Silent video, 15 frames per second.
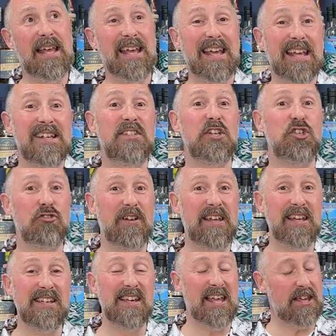easy
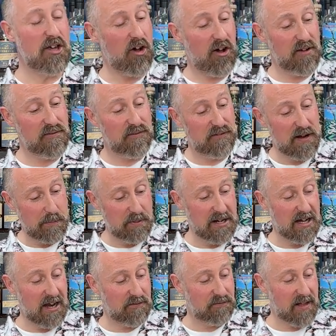drinking neat. I flipping
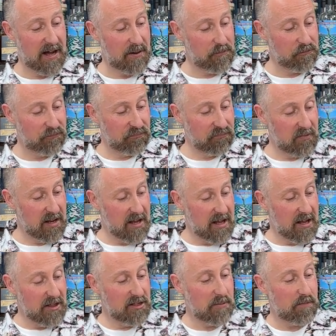love that.
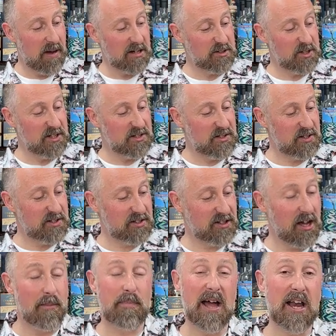The Pusses
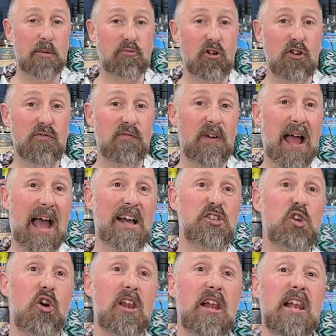Gunpowder Proof has
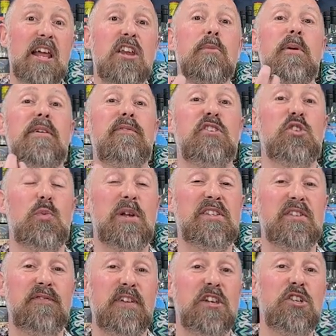got a little bit of a
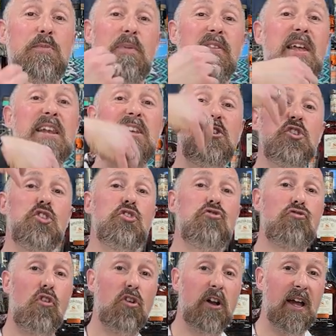sweeter finish, but then it's
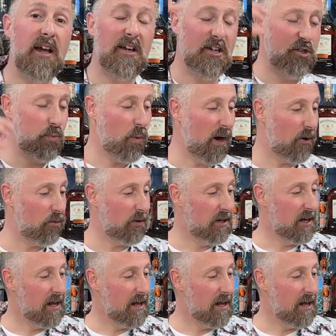stronger as well.